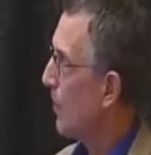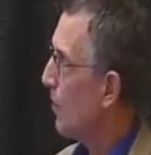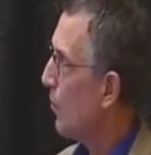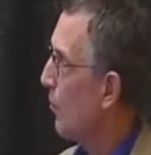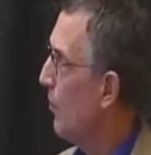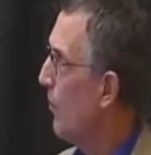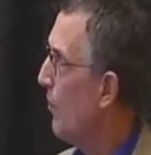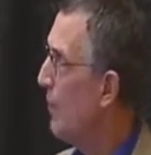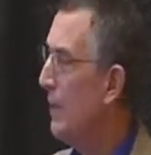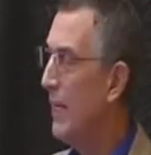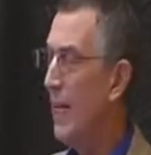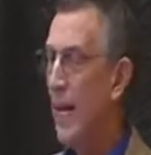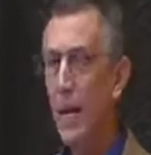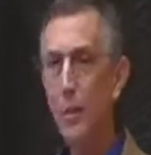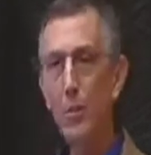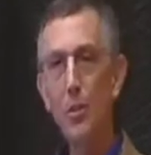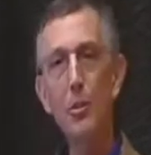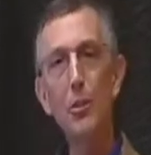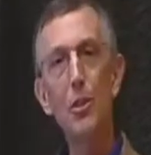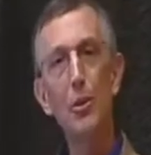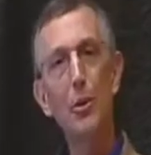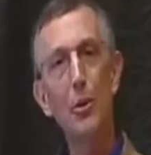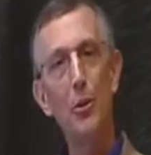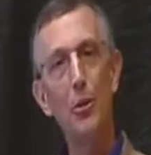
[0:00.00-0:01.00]
we've been
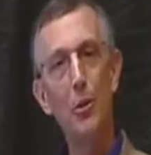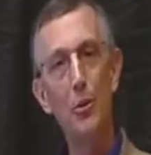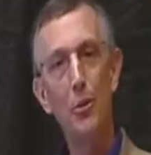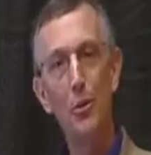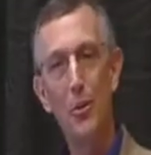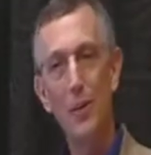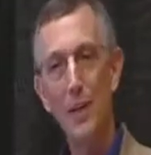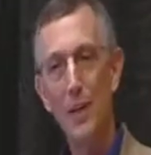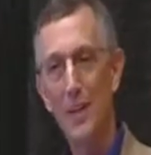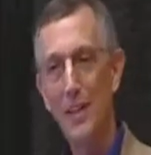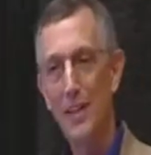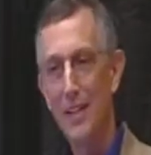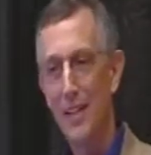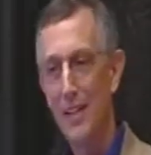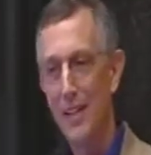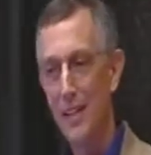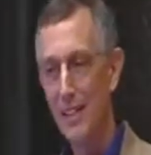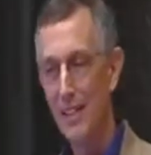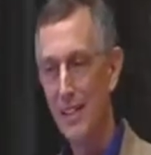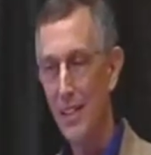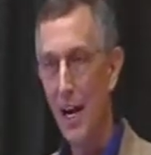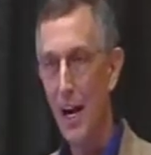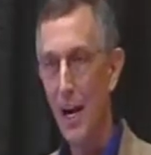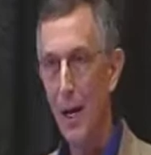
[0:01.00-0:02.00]
able to
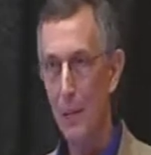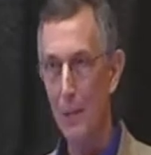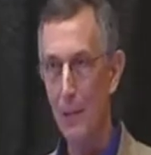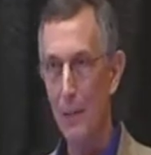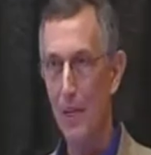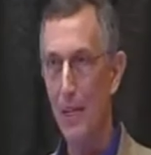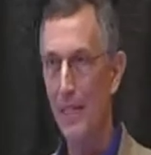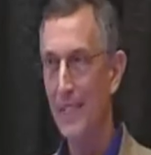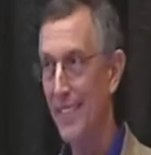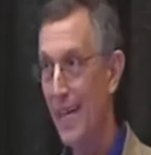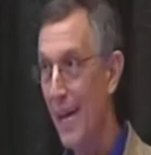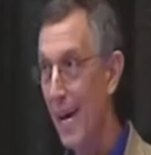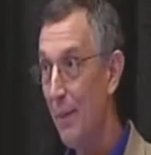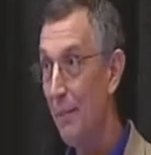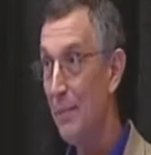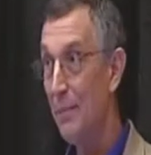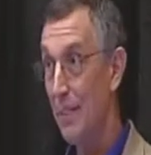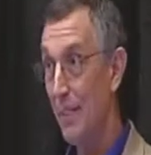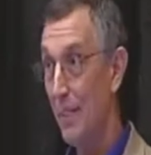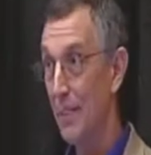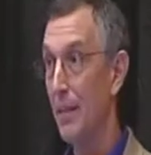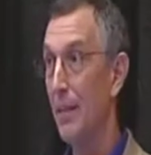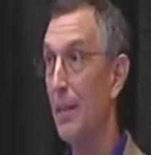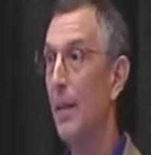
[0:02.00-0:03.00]
adapt
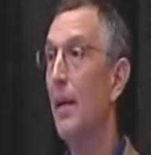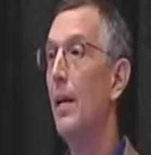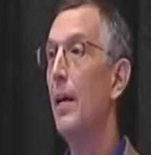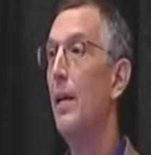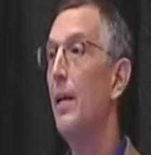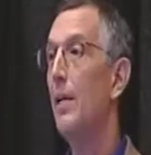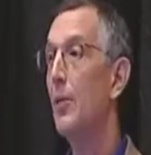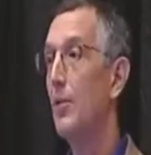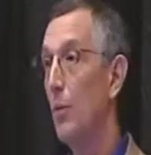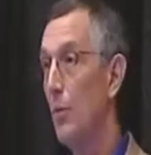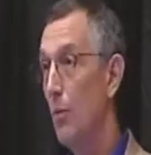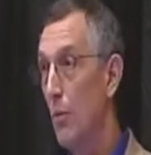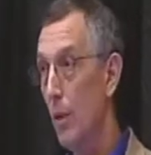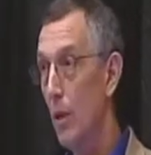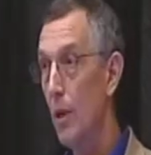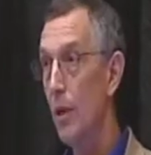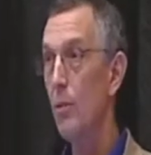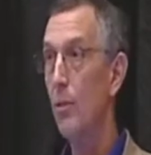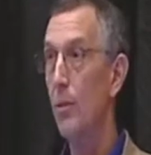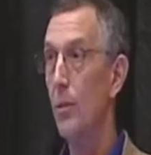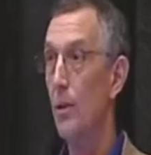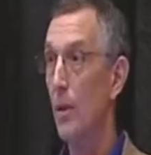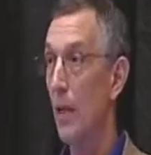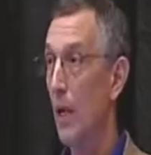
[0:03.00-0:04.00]
it to
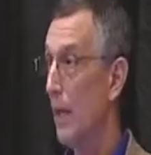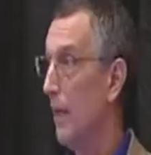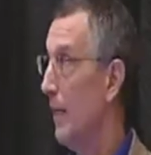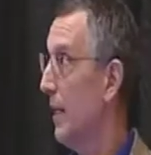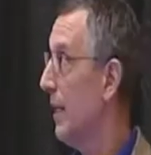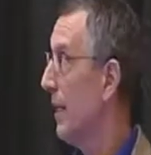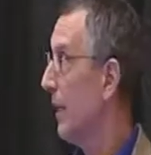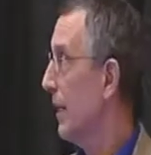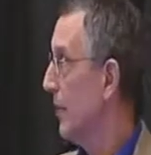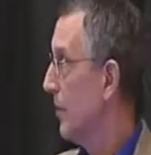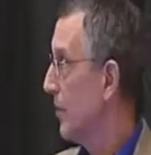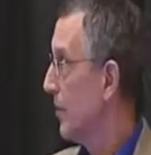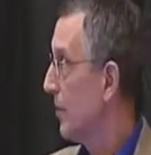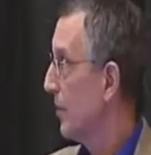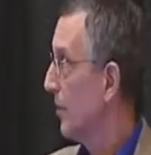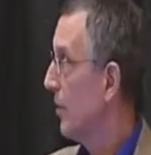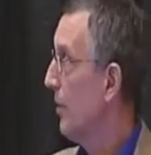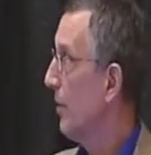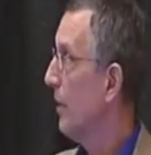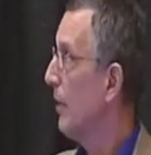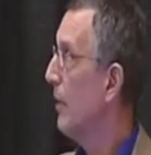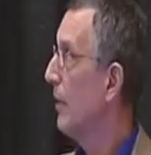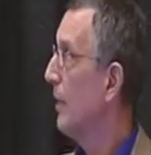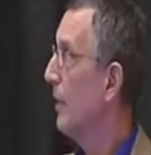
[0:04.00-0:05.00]
work with lighting and
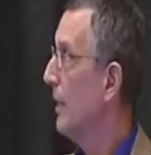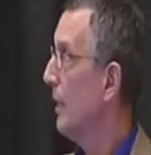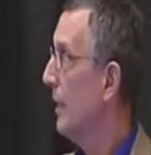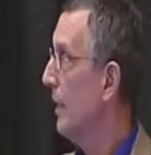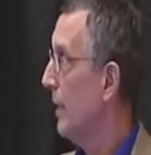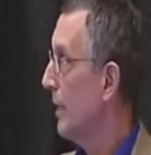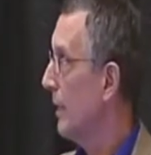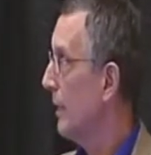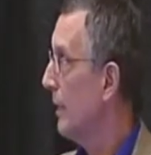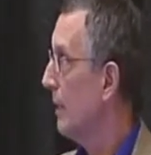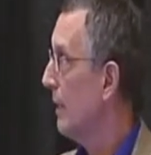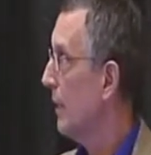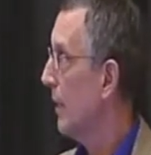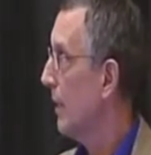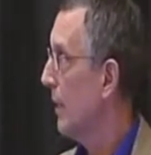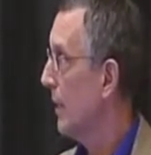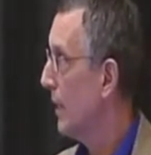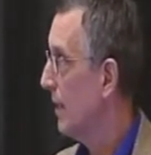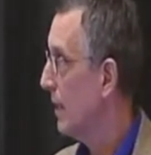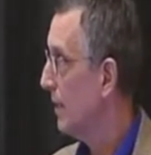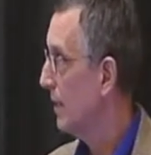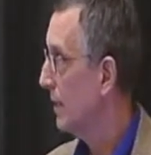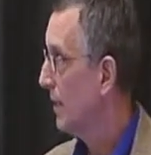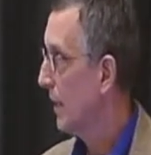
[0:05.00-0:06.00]
security and
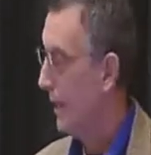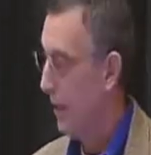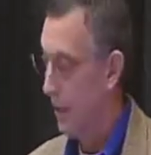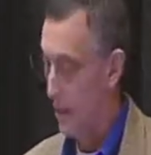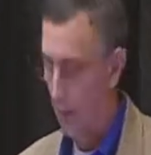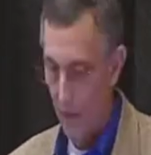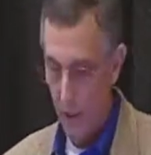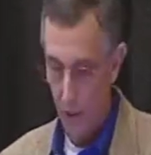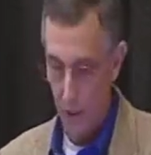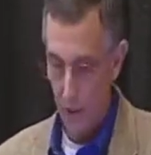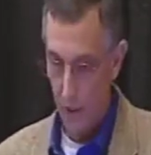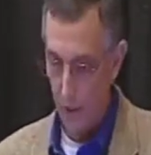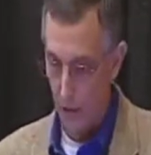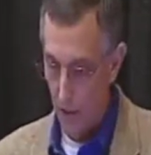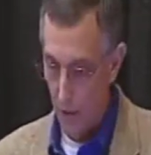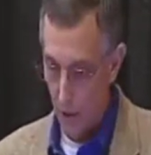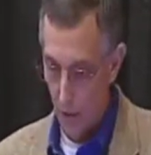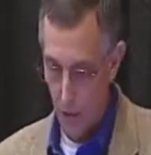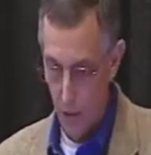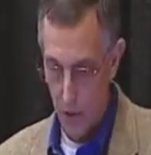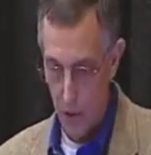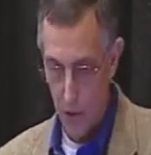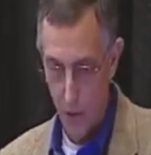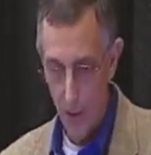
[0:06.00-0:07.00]
elevator
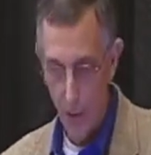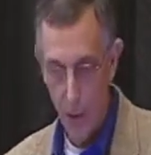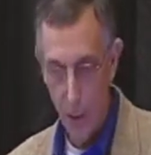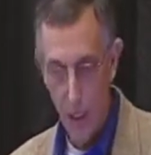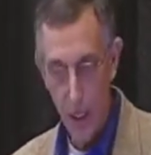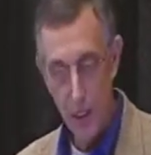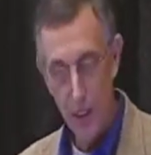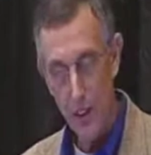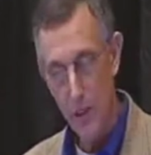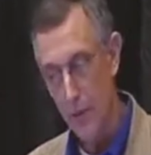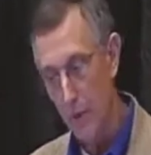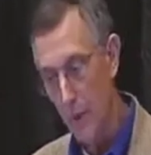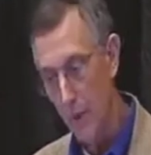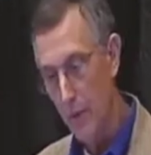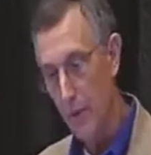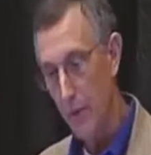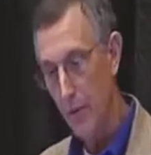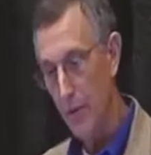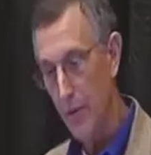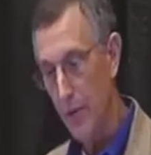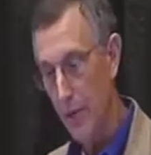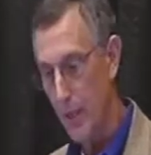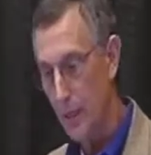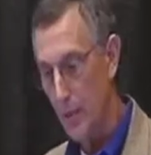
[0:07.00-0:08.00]
controls and all kinds of other
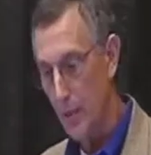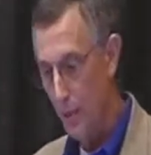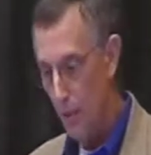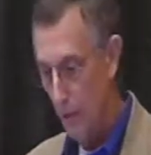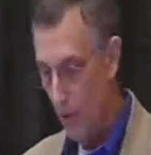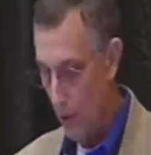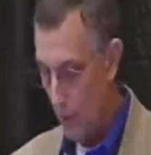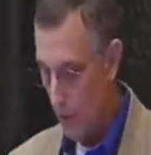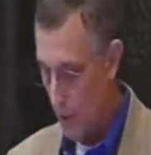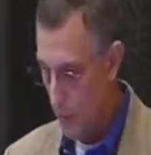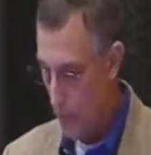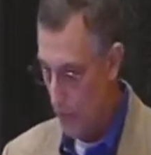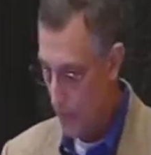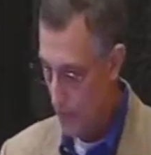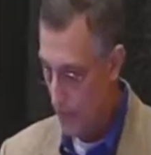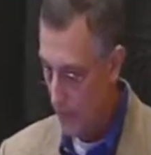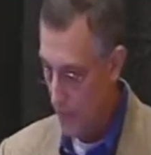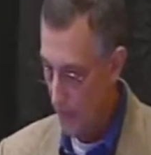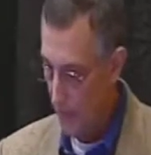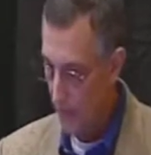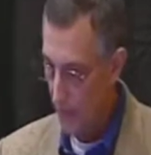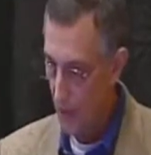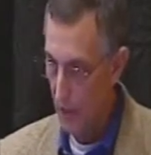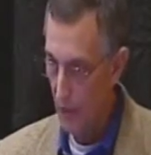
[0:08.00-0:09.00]
things that weren't
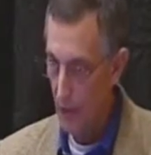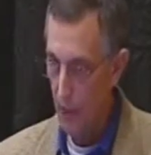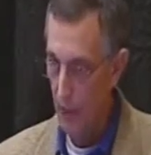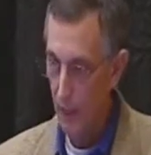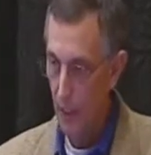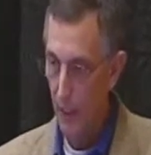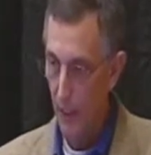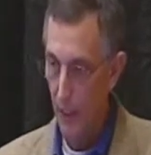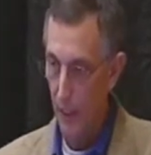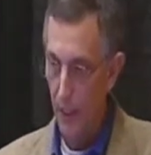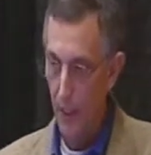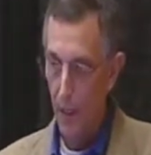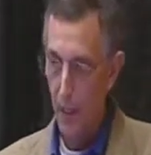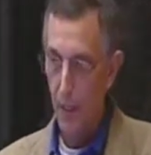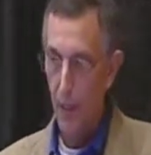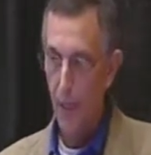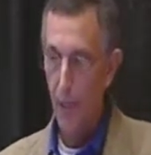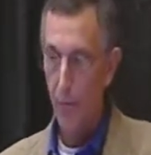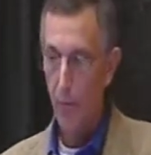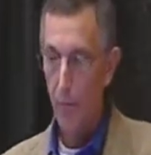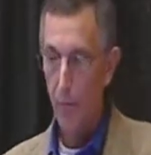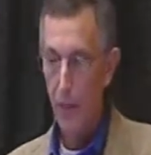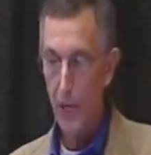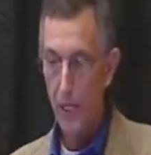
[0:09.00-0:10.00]
specifically
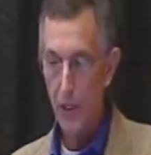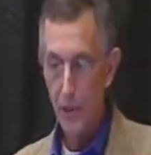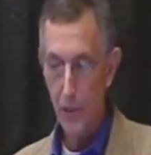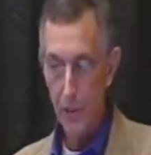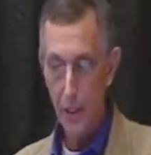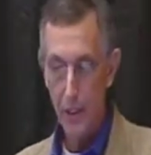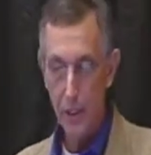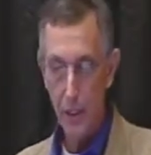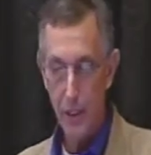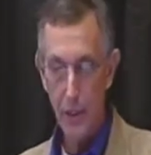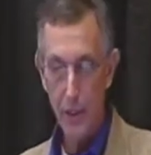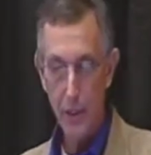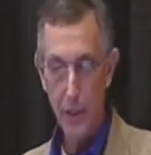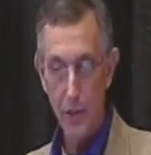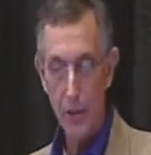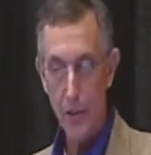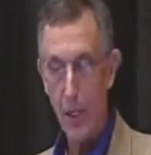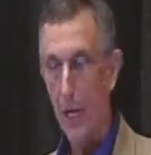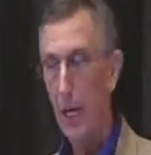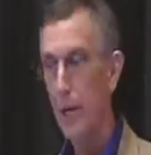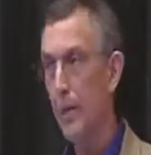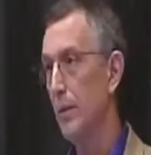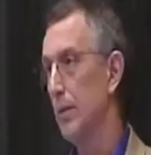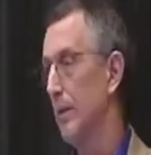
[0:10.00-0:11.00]
mentioned in the
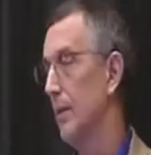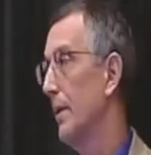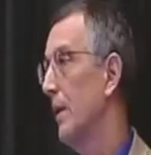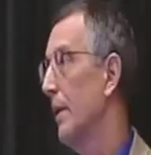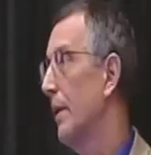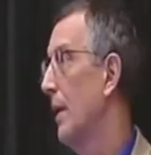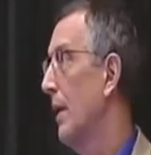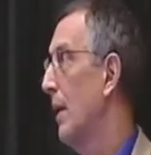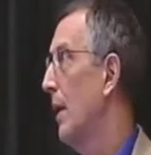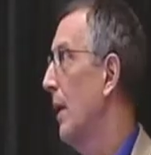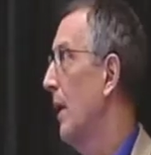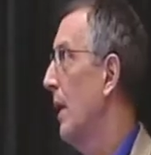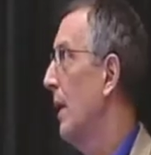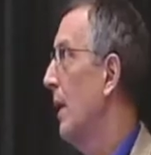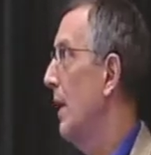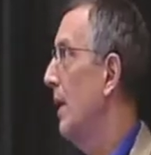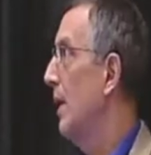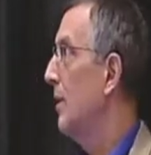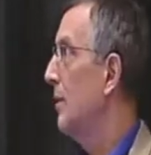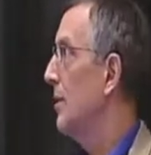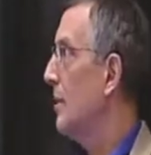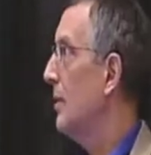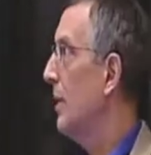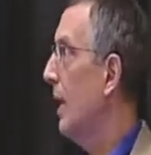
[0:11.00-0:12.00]
standard.
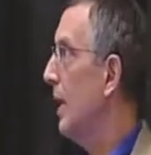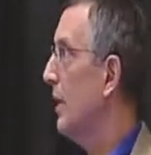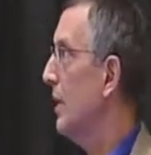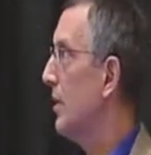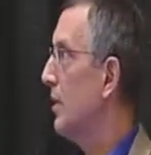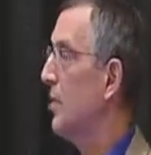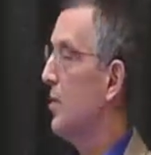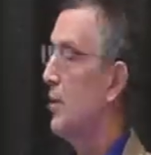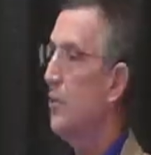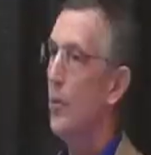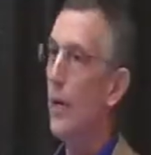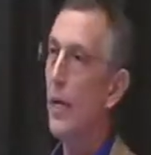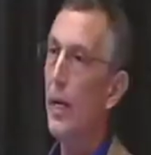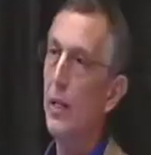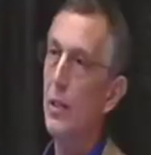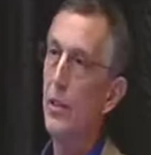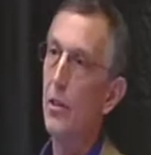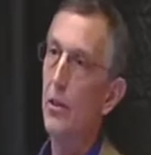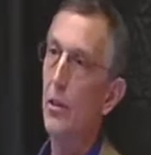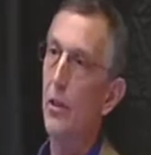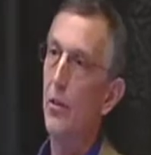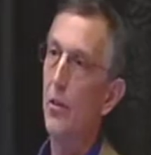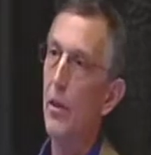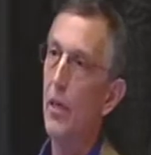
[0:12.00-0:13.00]
You know, it's not a
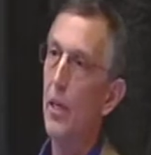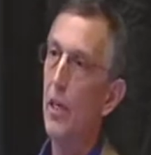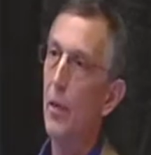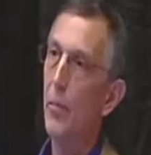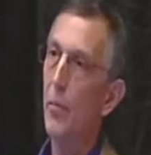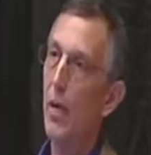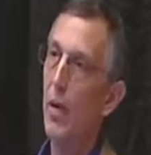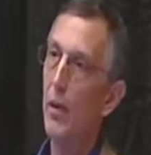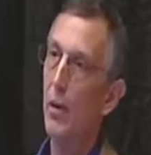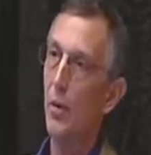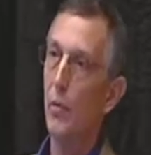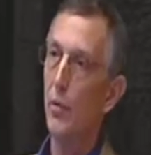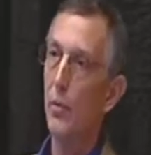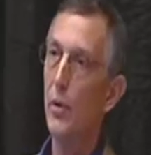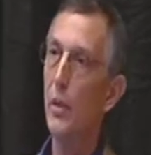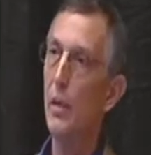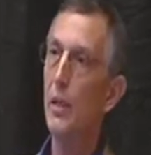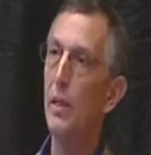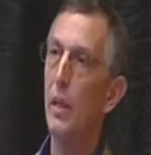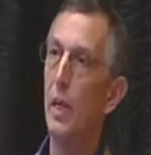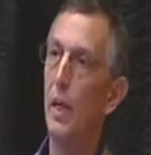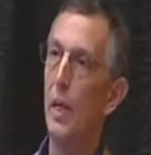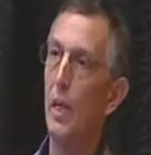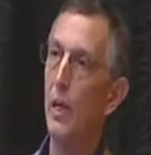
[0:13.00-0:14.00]
stretch to think about a
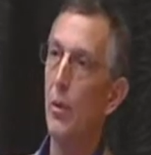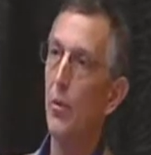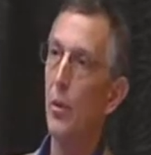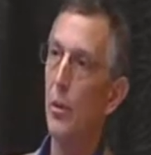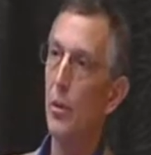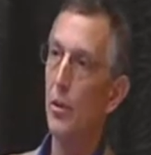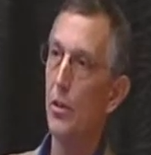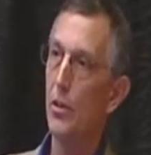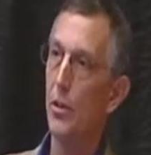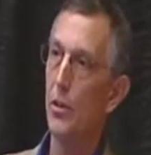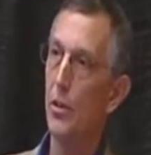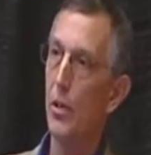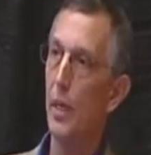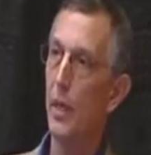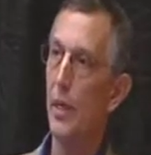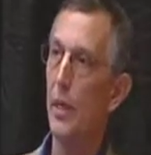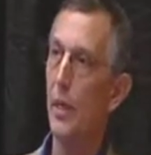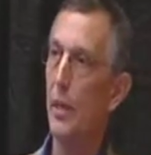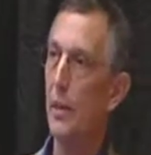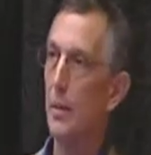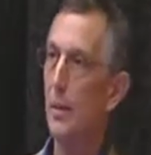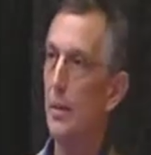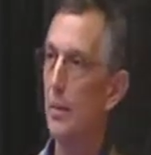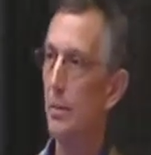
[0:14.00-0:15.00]
relay, which is
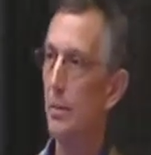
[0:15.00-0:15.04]
a